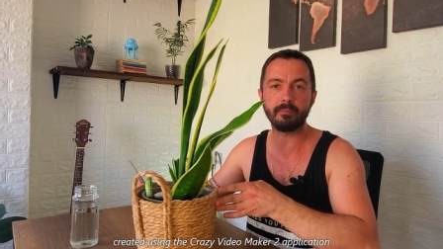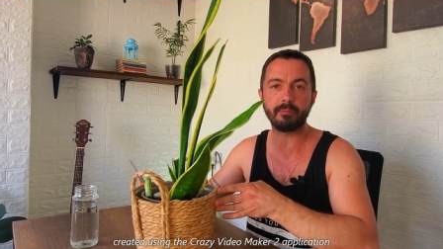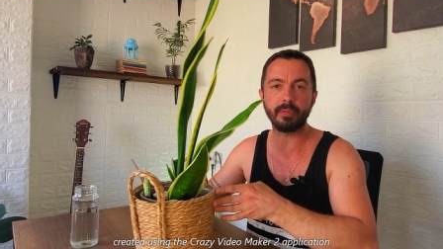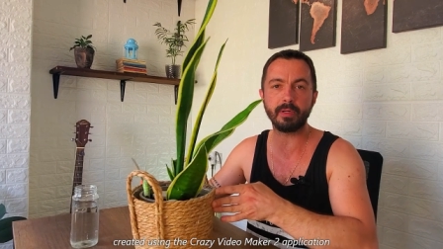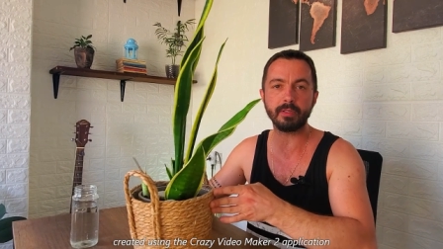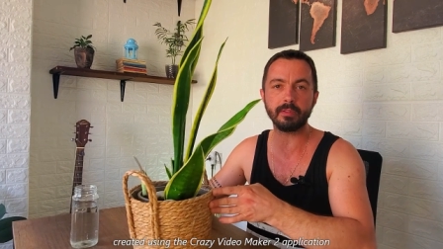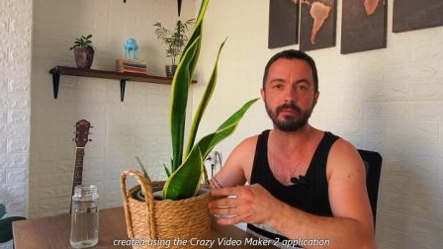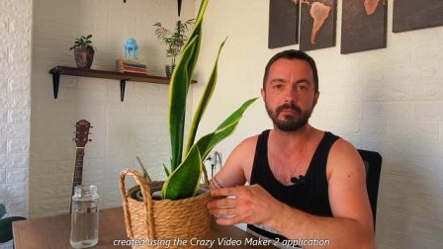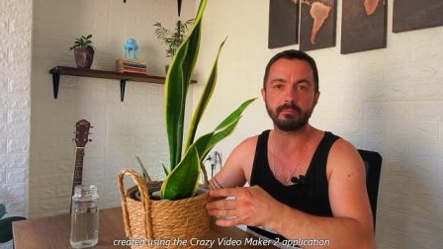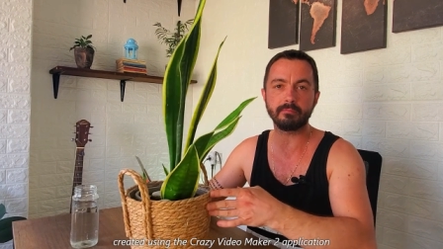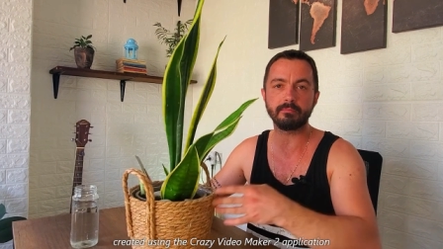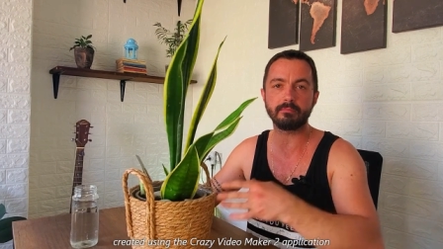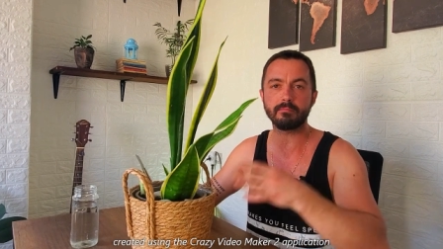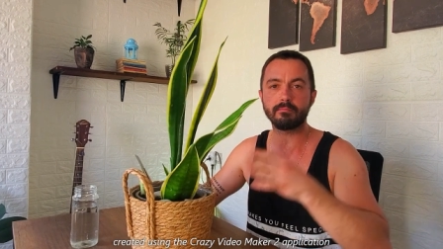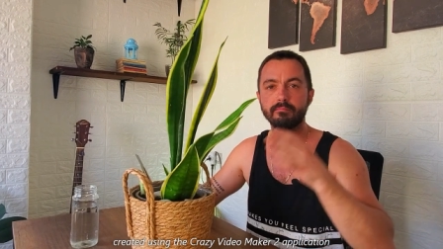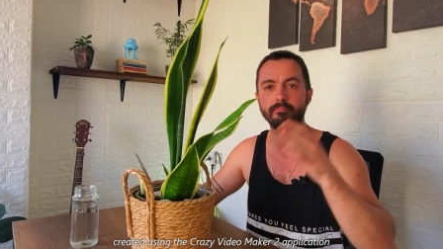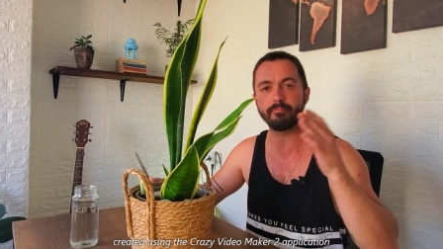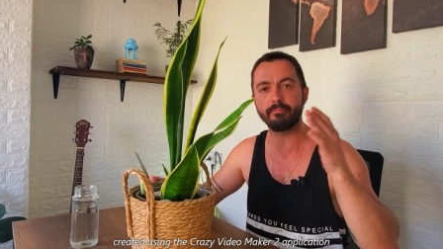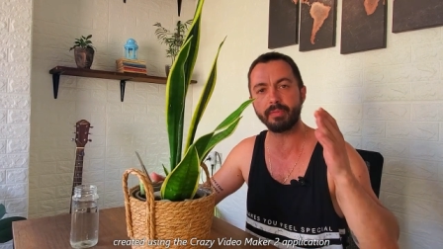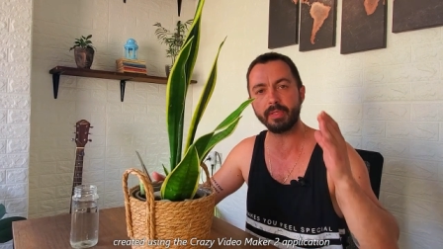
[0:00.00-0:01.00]
but
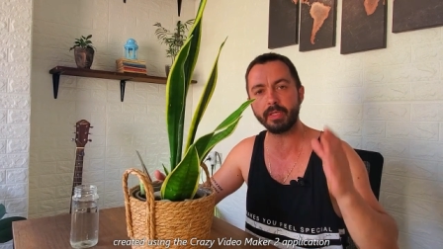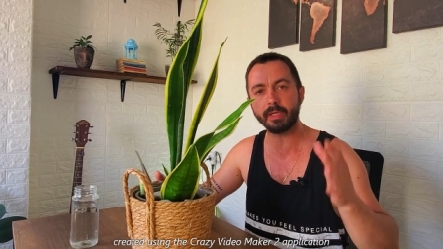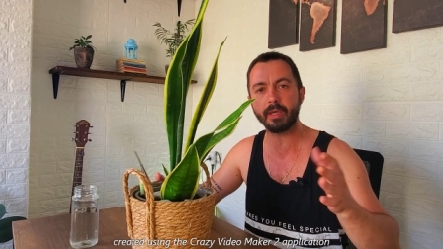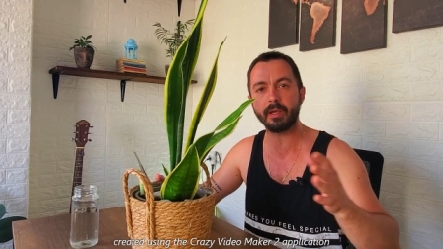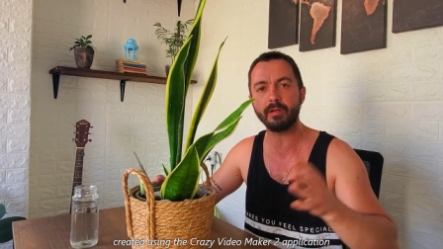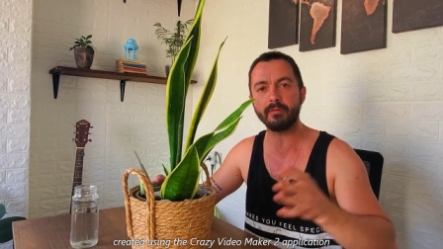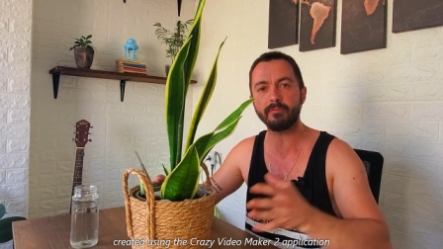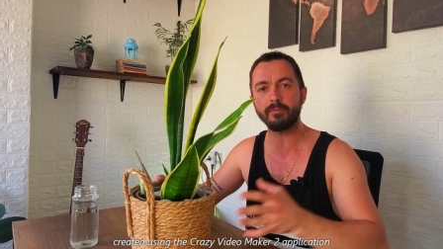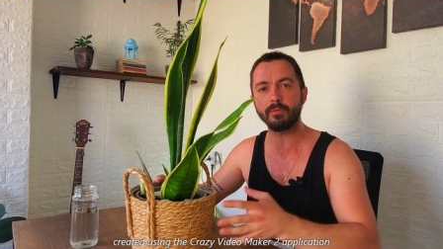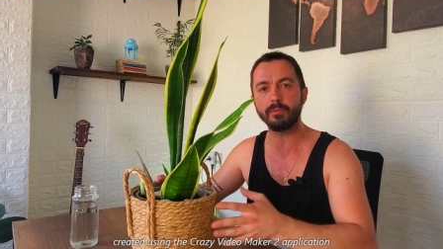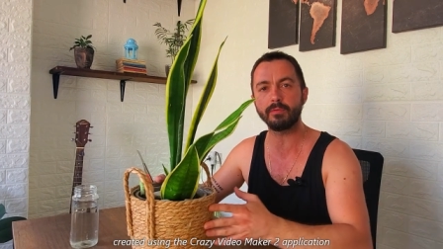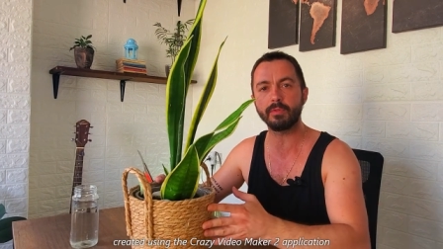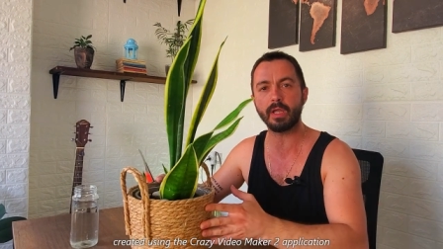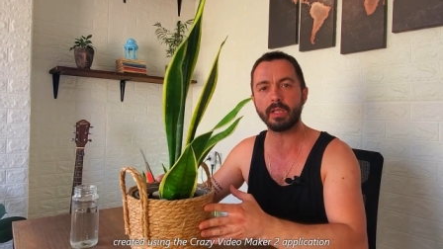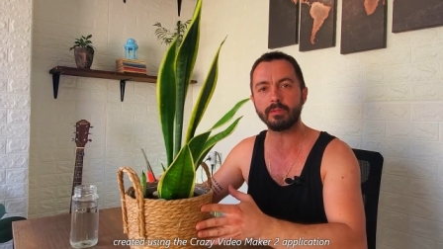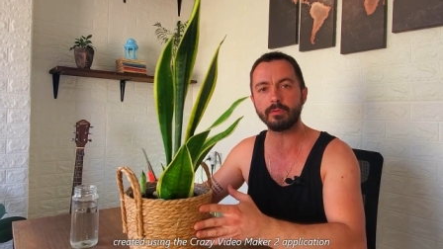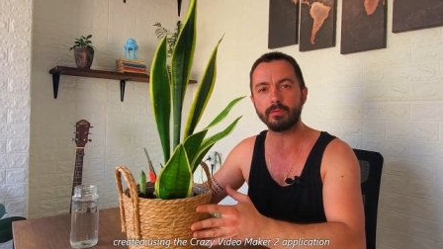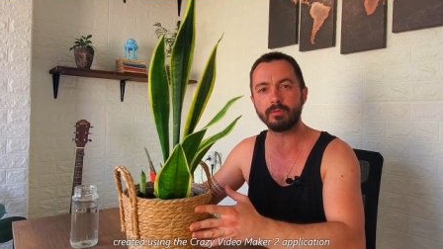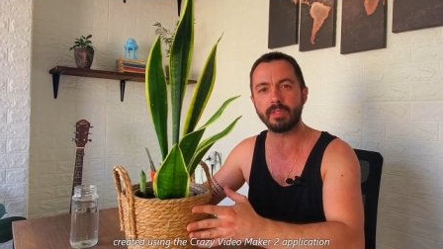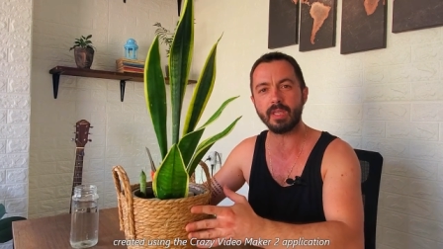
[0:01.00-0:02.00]
be careful
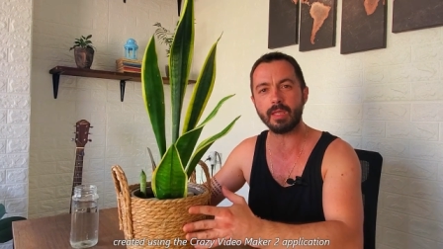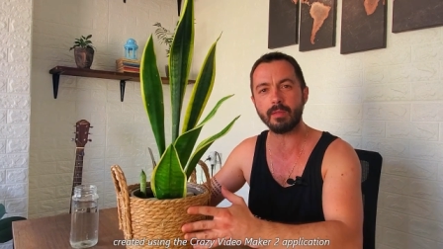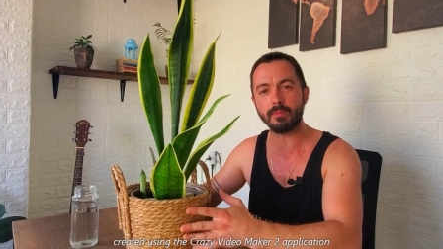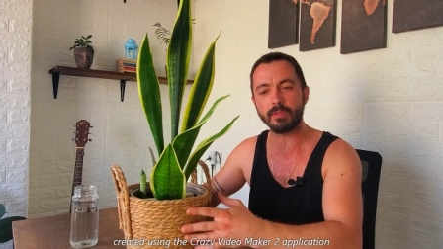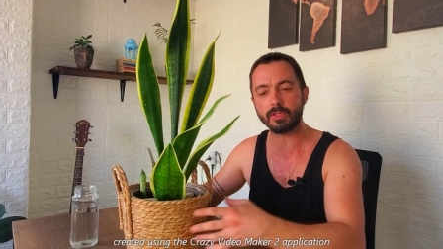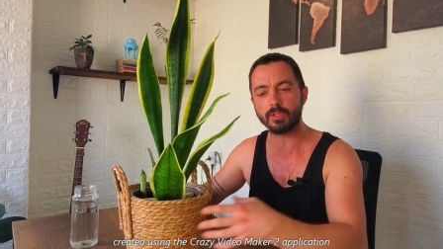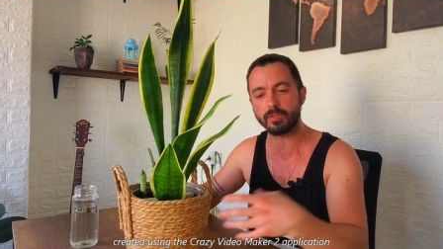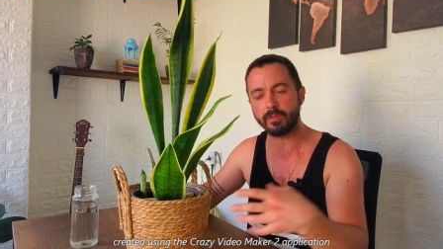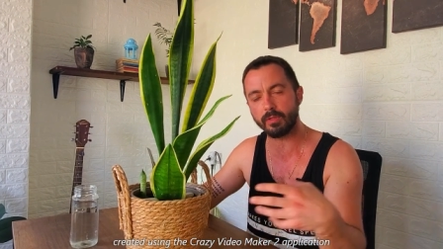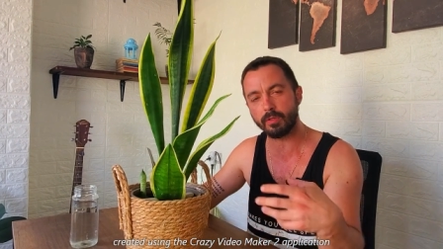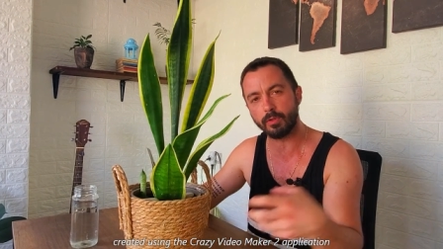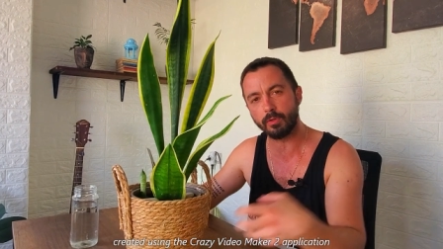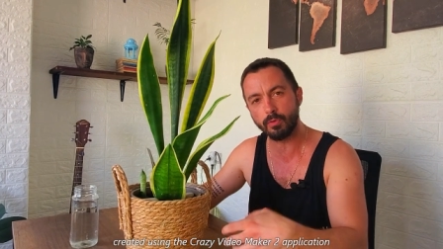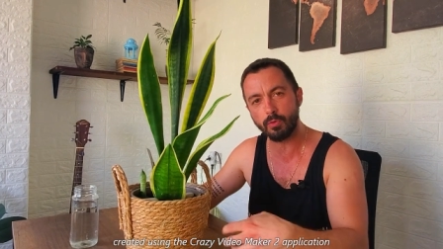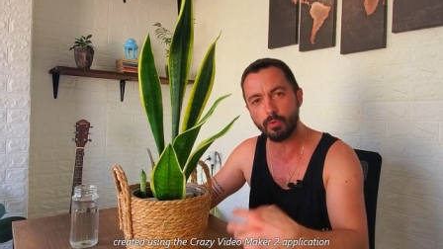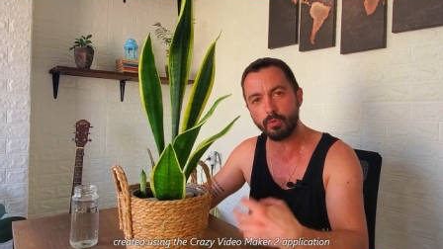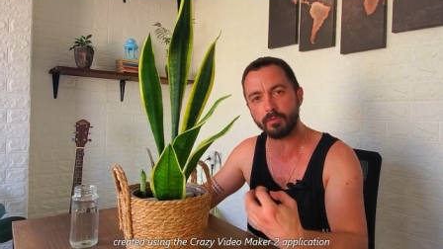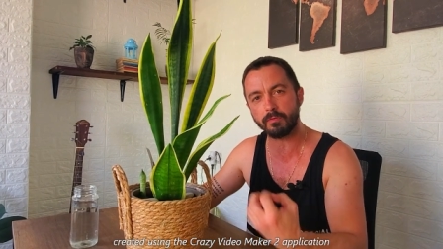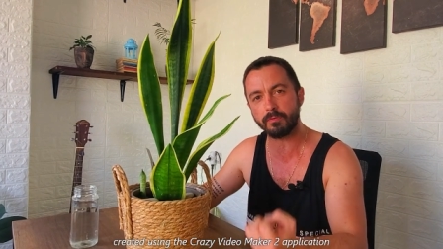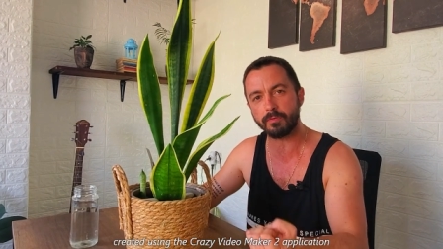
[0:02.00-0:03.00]
not to damage the
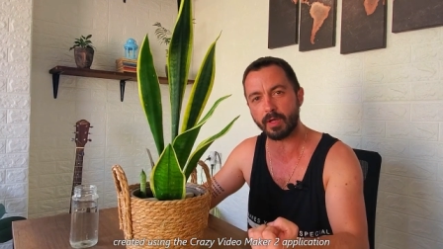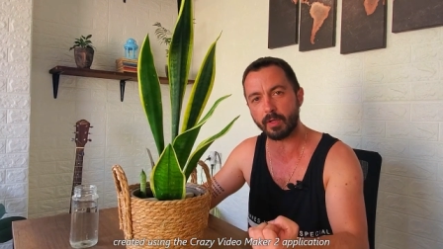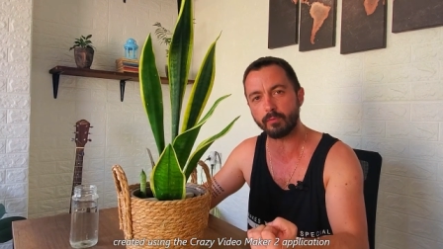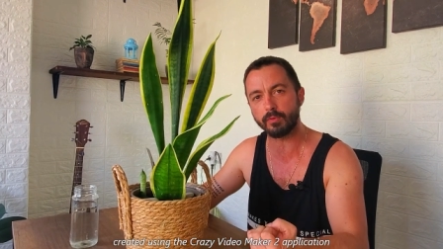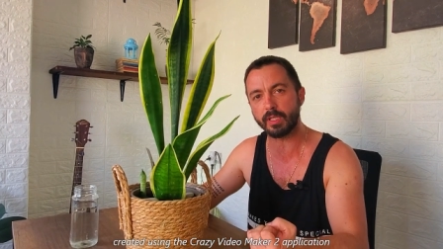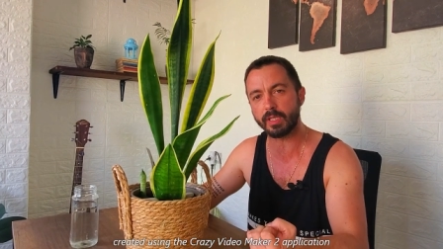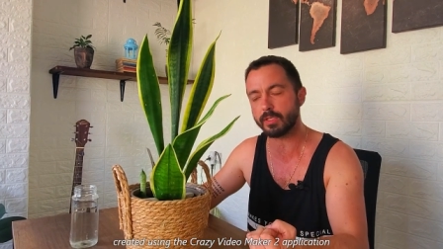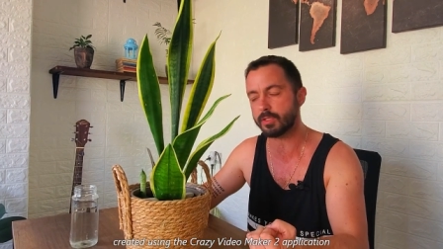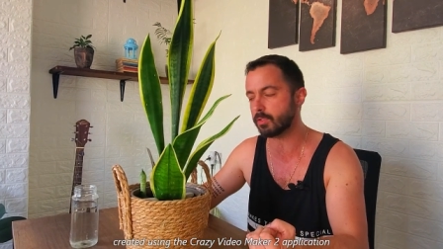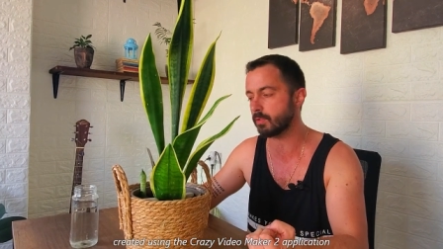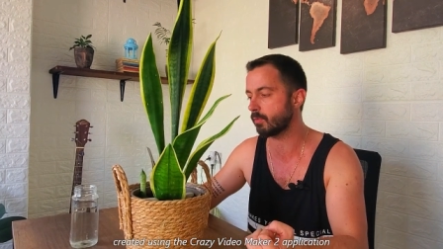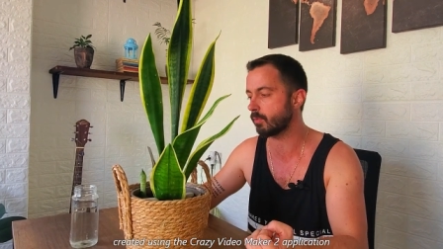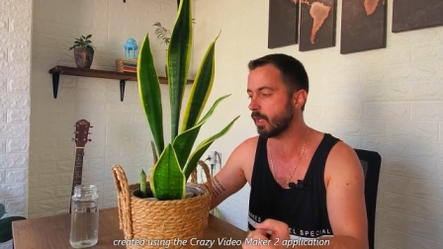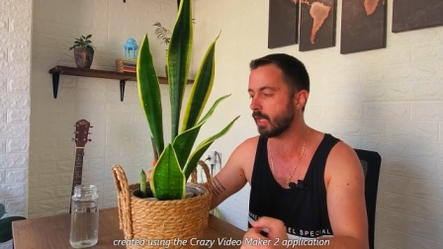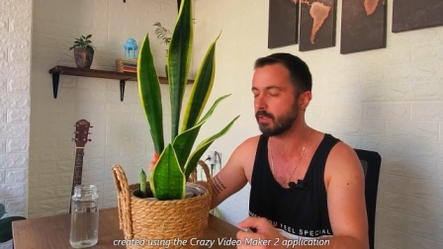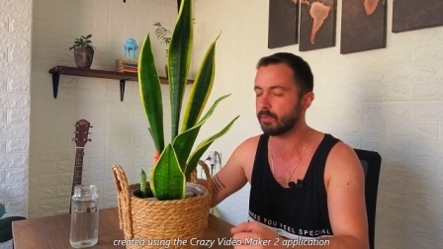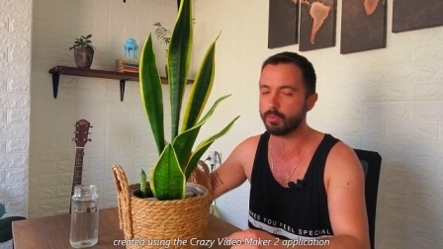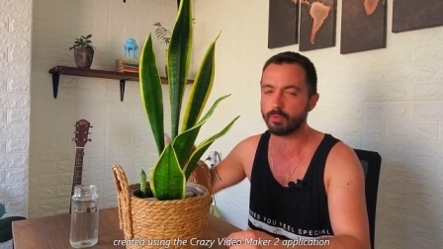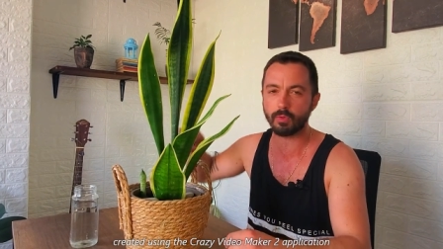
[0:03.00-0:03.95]
root foundation, right?